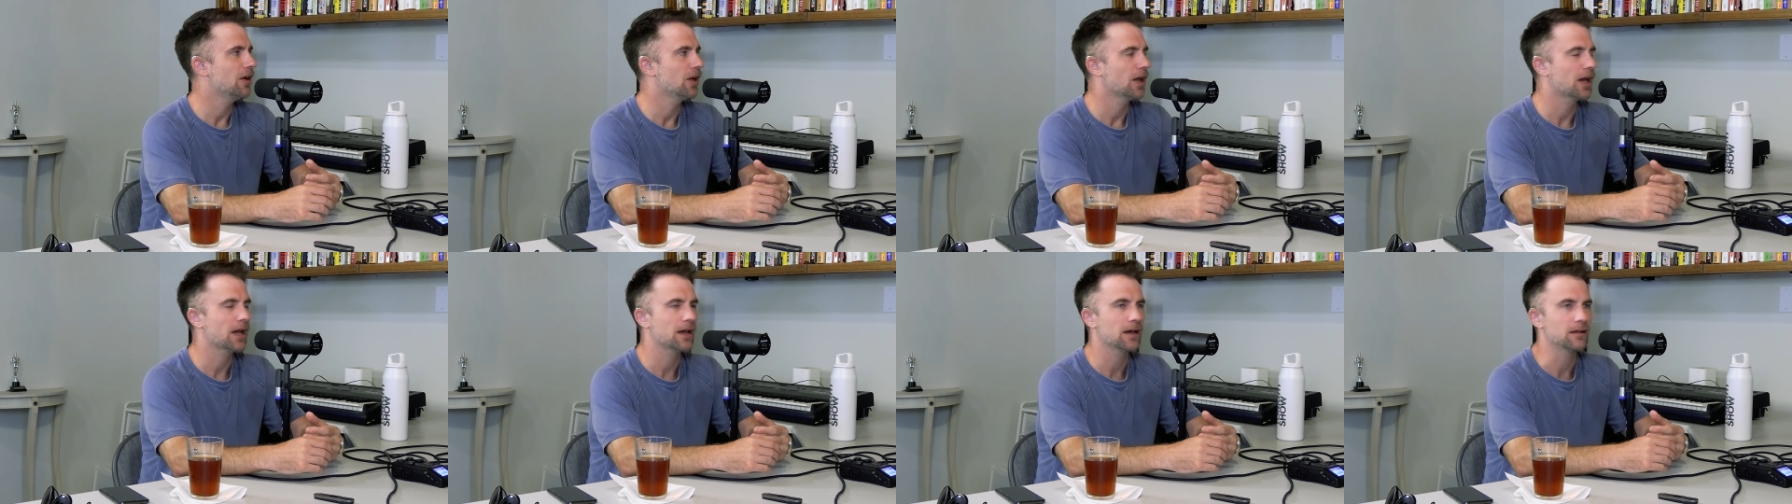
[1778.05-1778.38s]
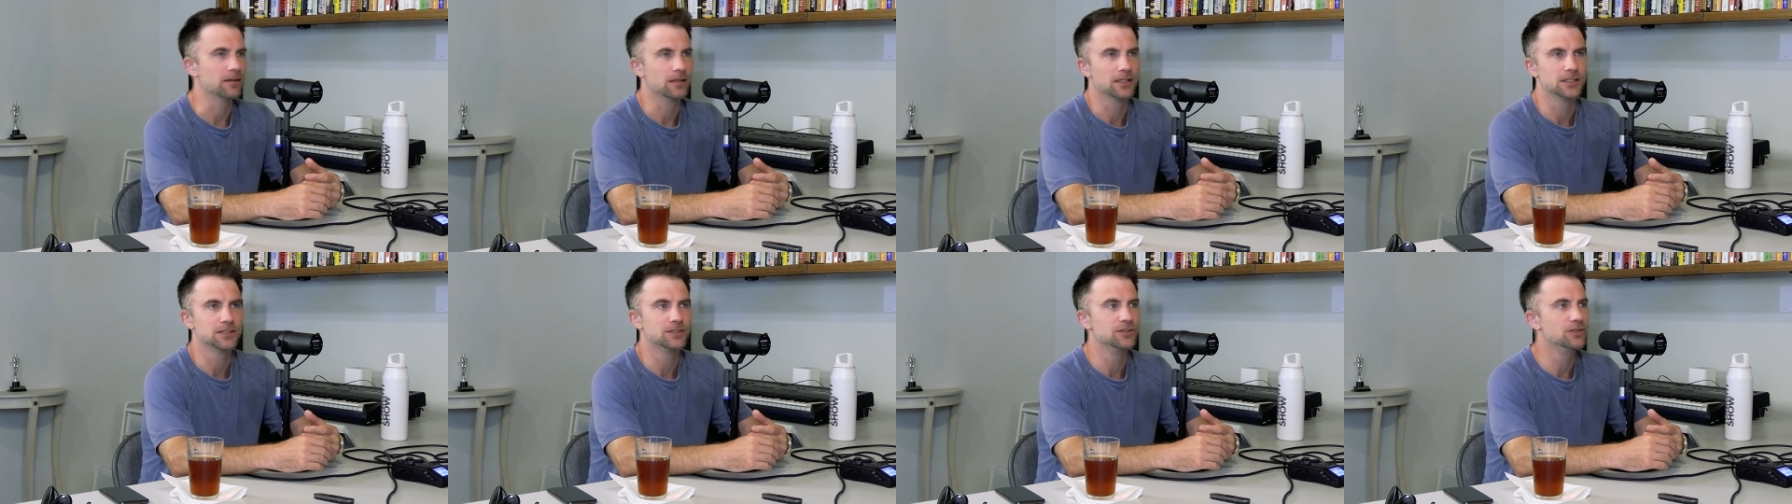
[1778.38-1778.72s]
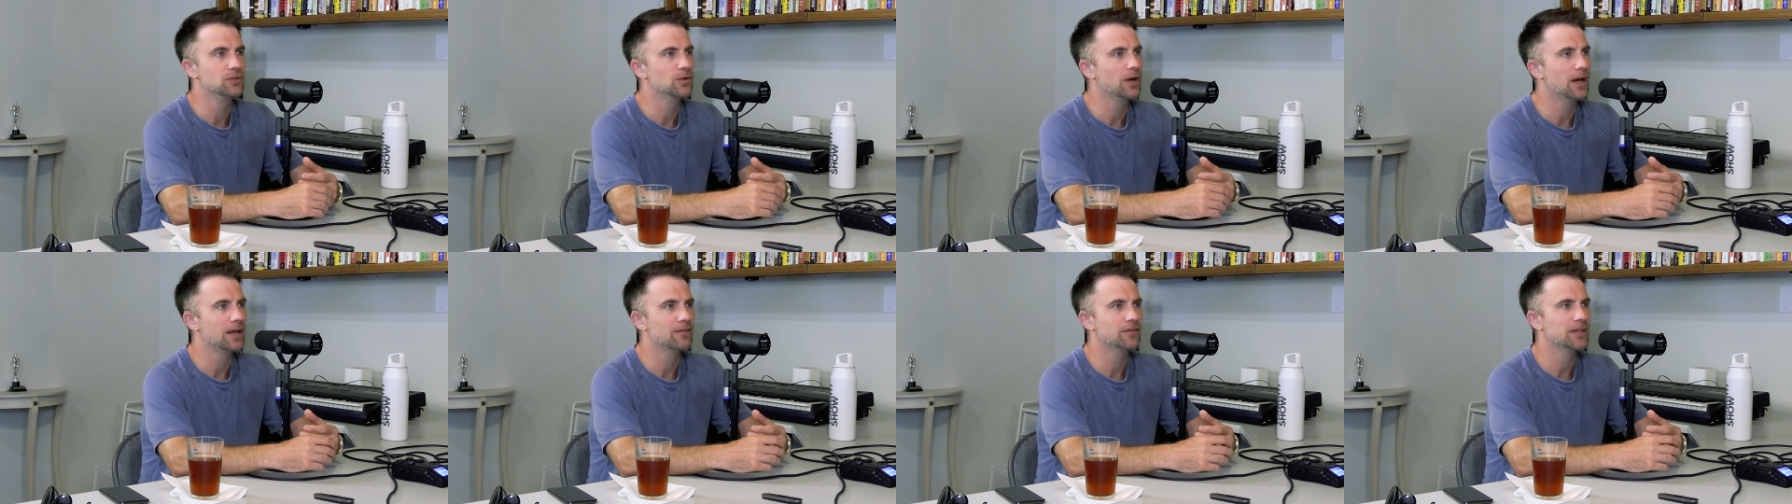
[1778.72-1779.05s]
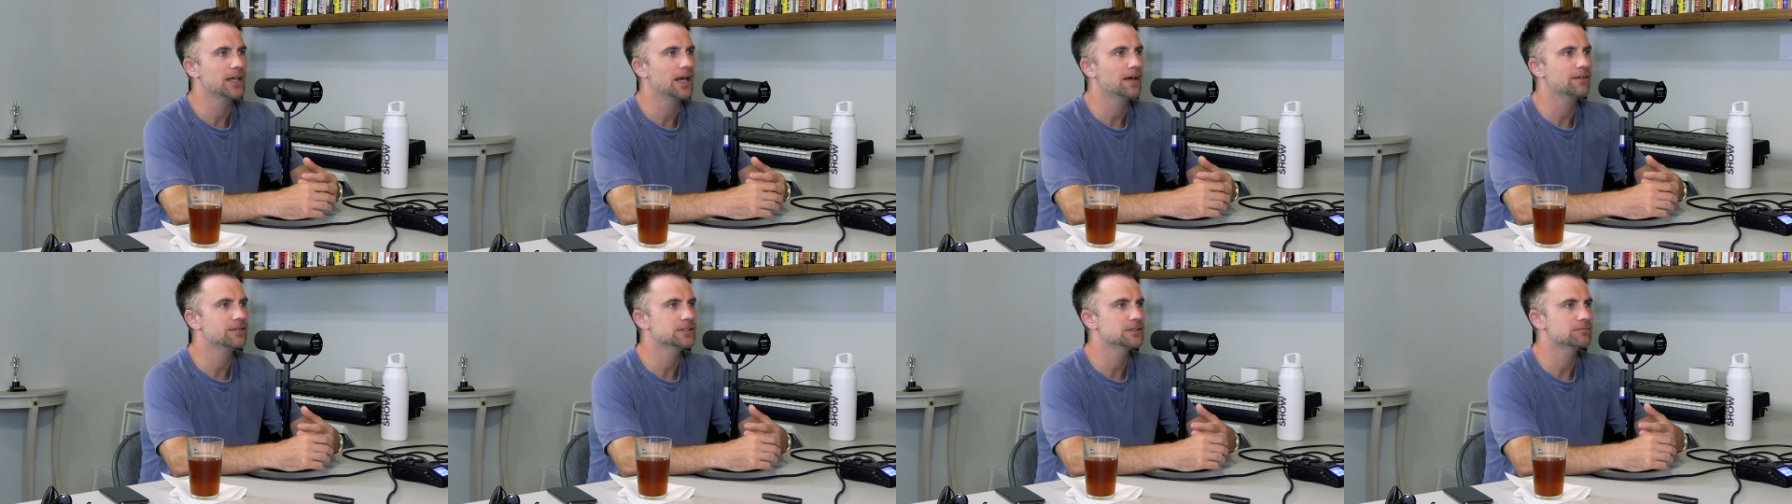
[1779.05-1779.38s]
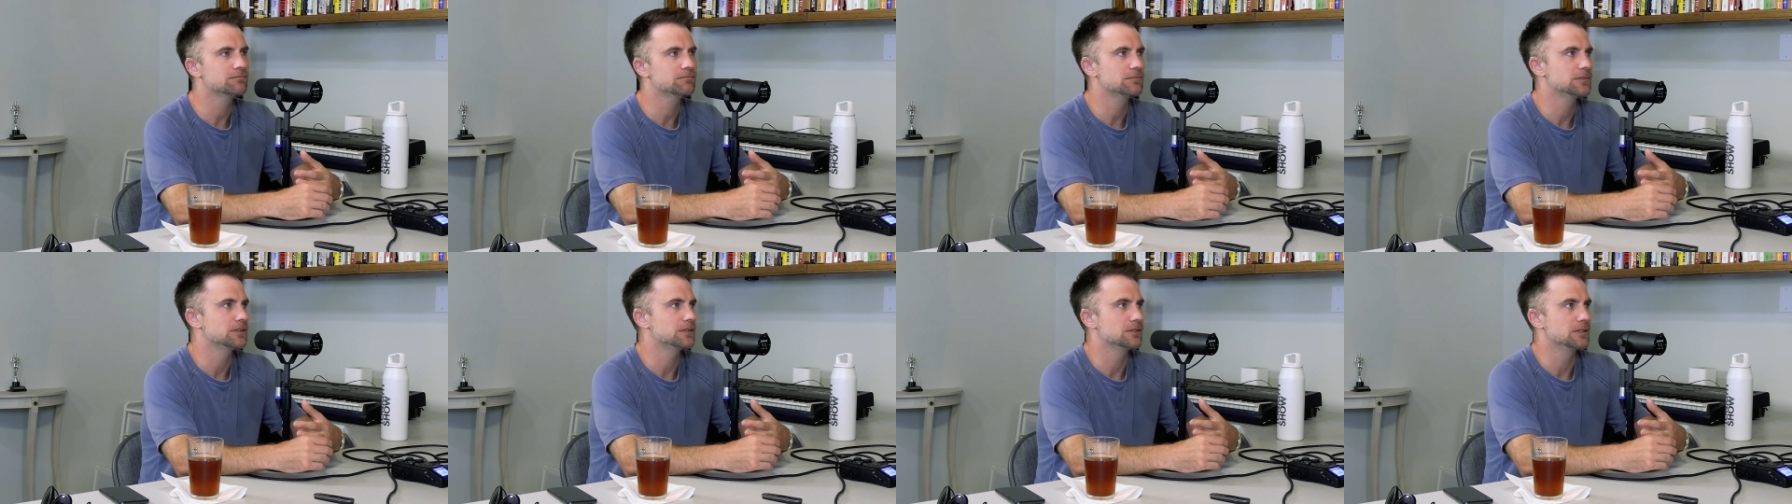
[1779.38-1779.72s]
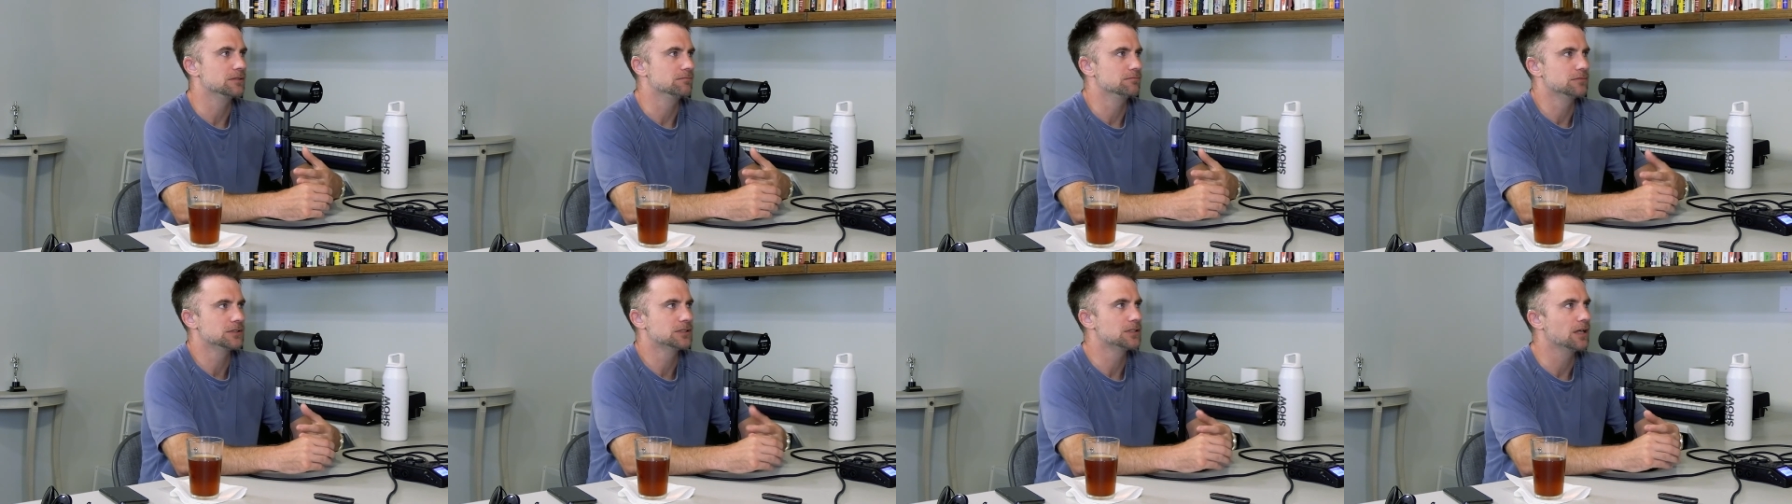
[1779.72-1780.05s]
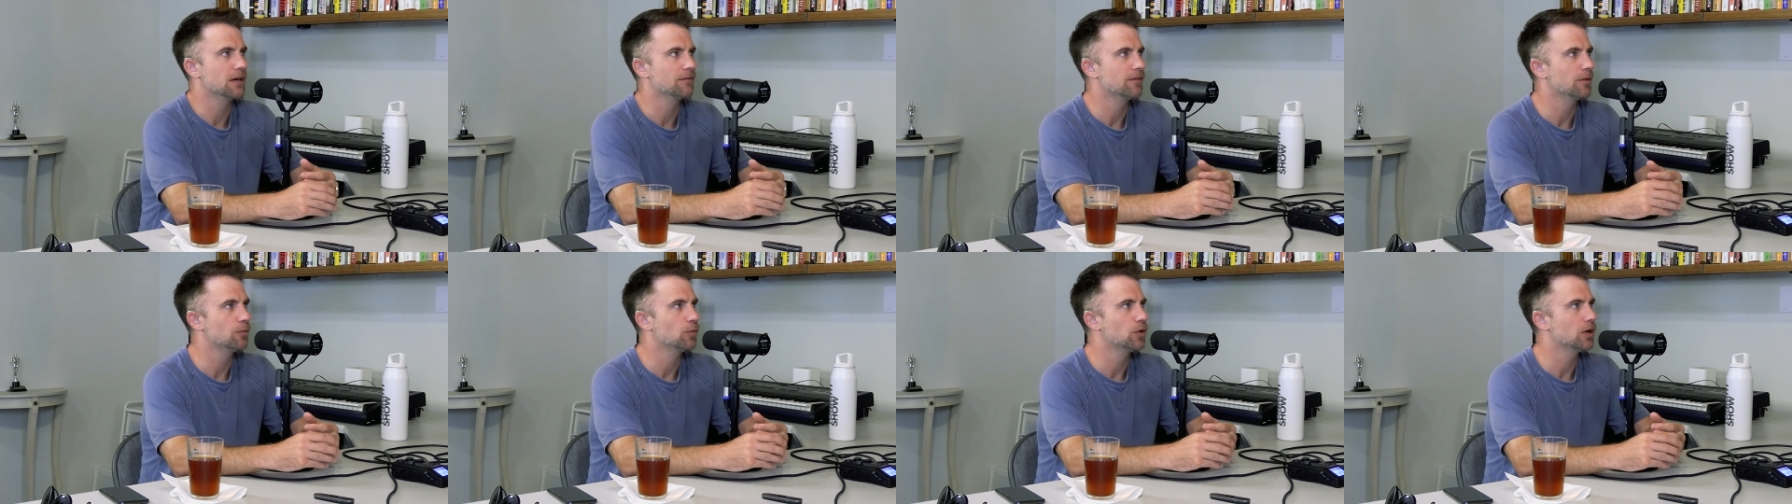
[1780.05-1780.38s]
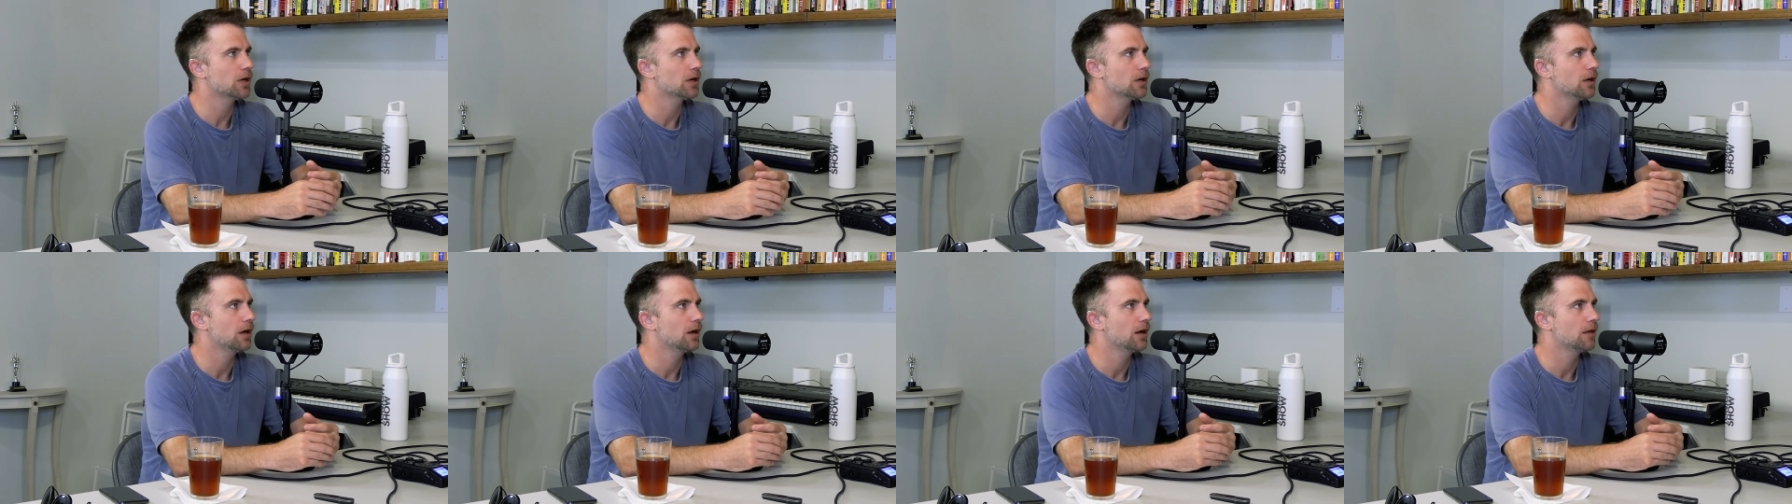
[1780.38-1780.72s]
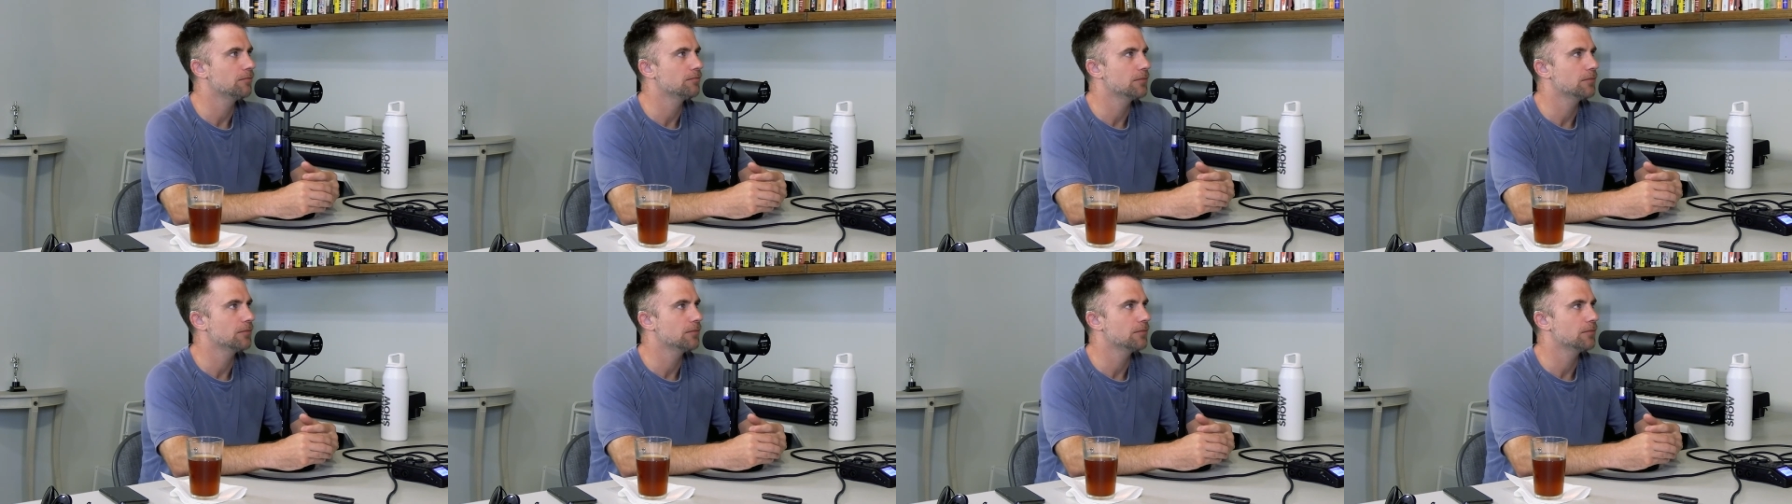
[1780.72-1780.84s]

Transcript: like this new IVF stuff I'm working on.